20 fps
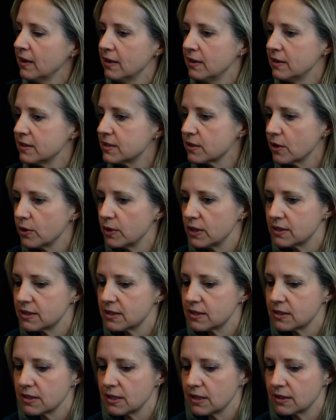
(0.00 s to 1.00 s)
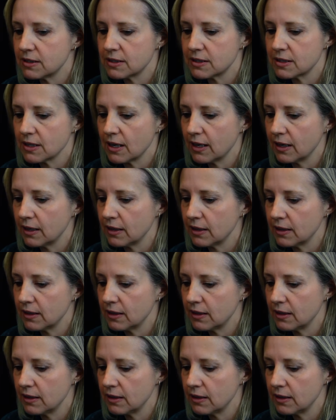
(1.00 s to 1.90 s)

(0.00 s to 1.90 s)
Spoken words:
So it's the